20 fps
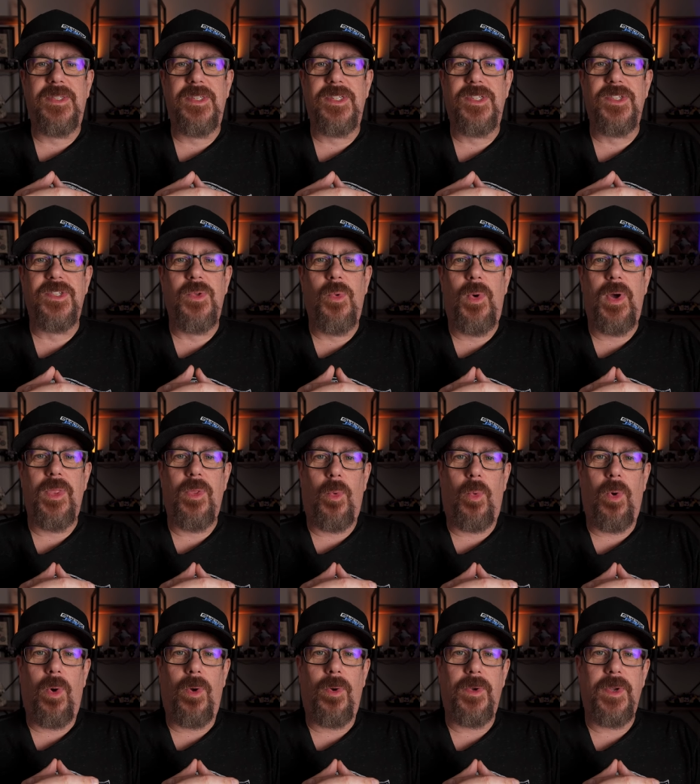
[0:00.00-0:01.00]
This is the way the
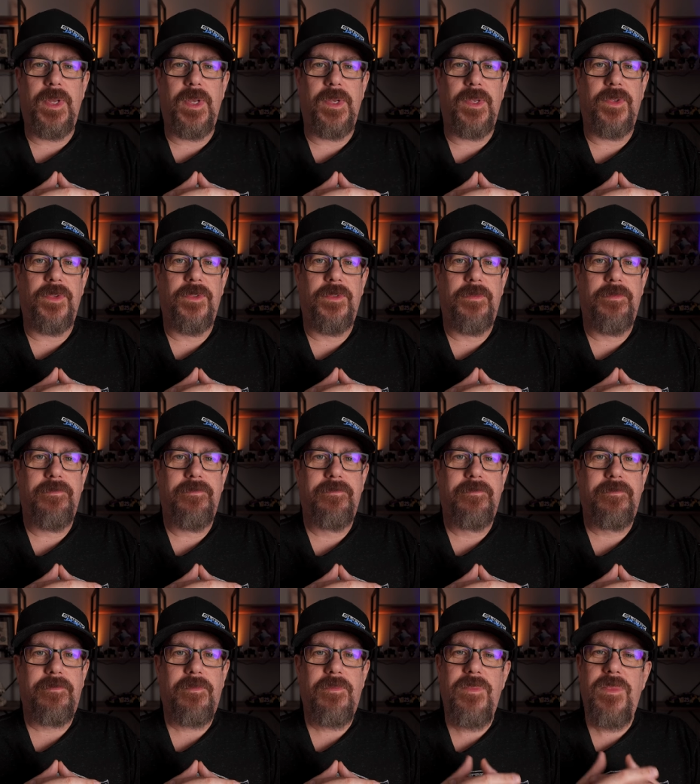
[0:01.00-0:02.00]
world is.
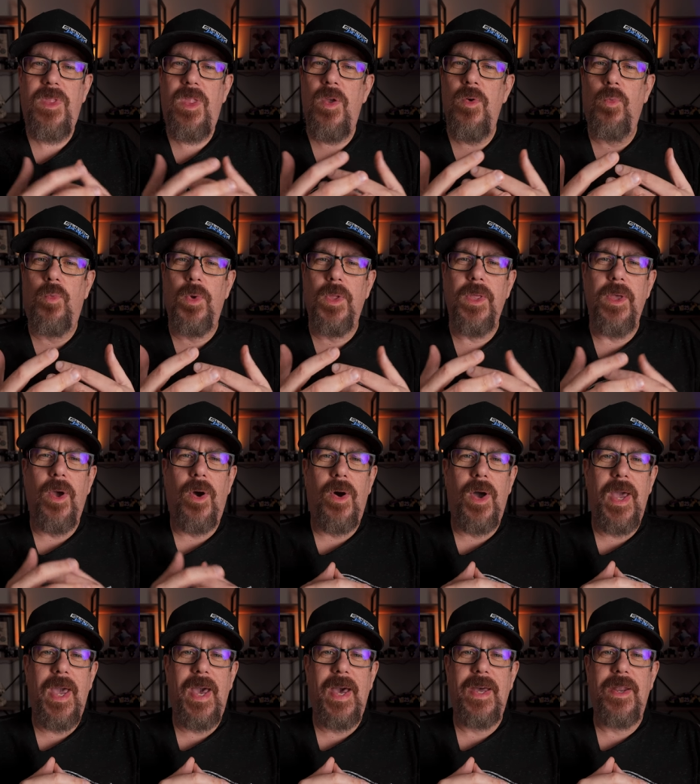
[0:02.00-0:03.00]
Really, all
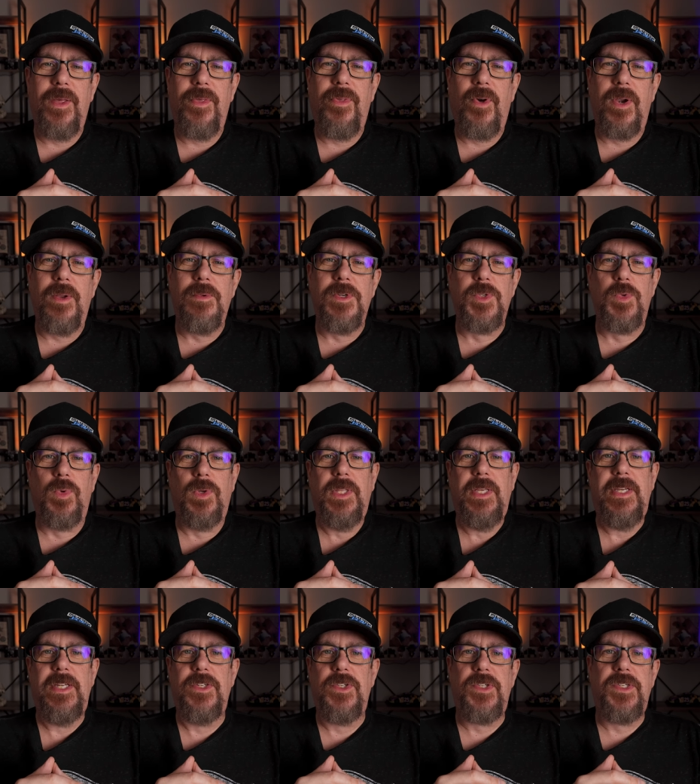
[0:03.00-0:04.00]
I had, I thought it was
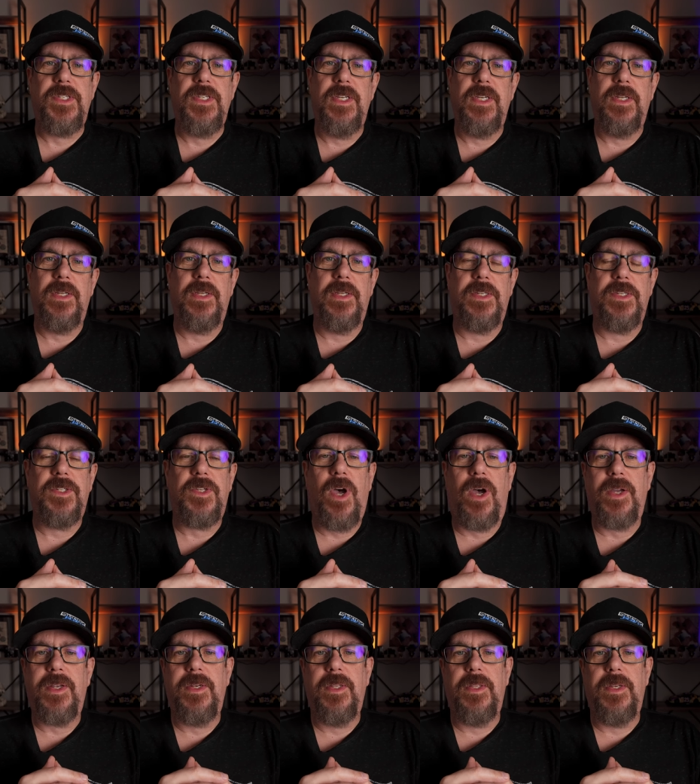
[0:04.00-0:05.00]
really interesting in
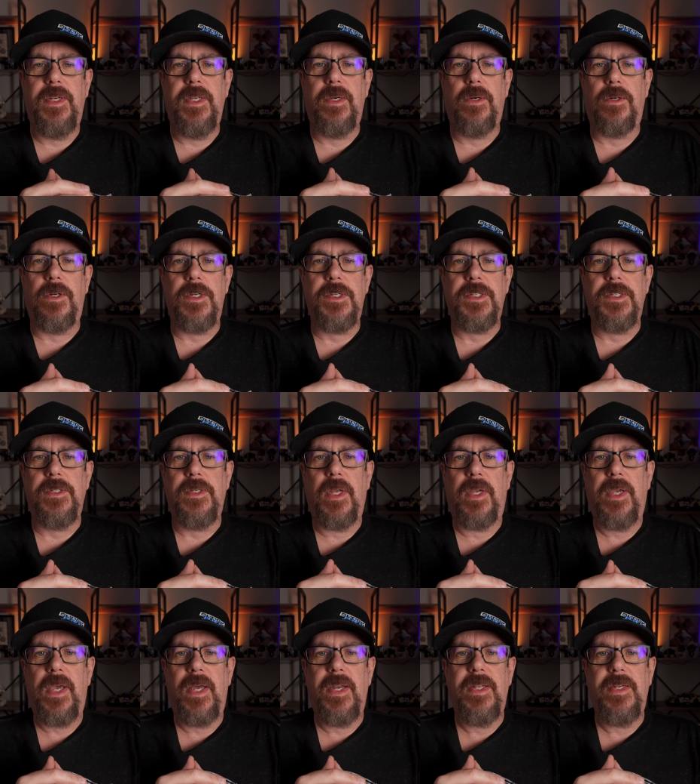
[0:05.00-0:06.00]
talking to the dealers and,
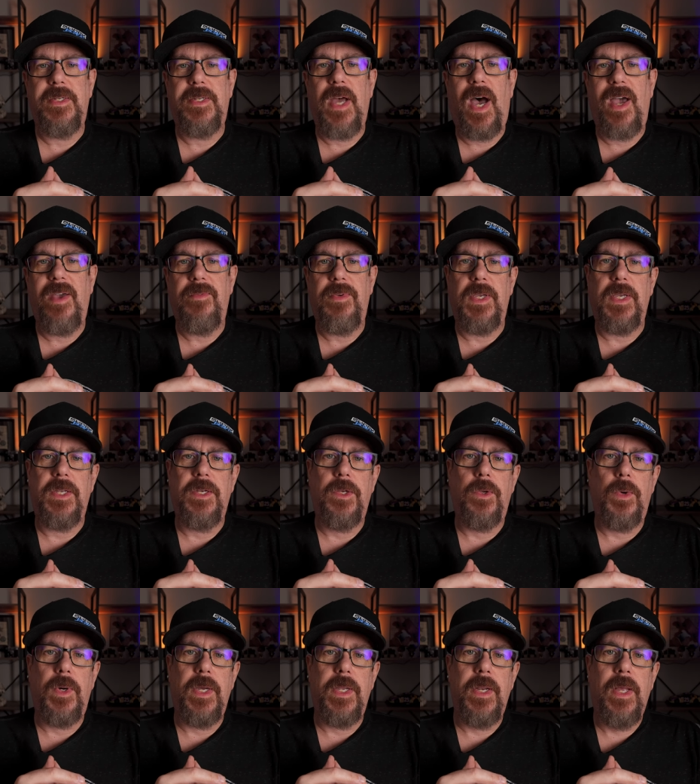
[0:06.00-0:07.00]
and kind of diving
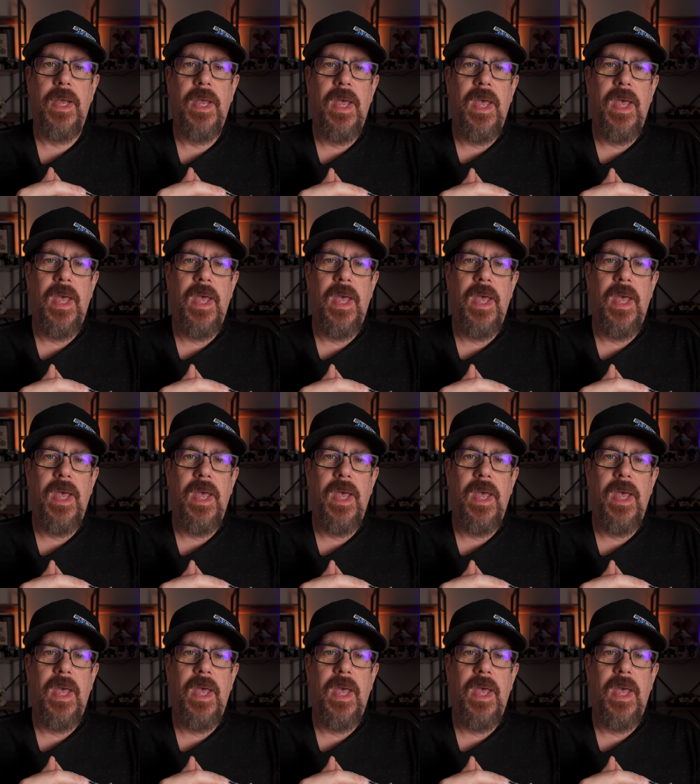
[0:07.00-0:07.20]
into it.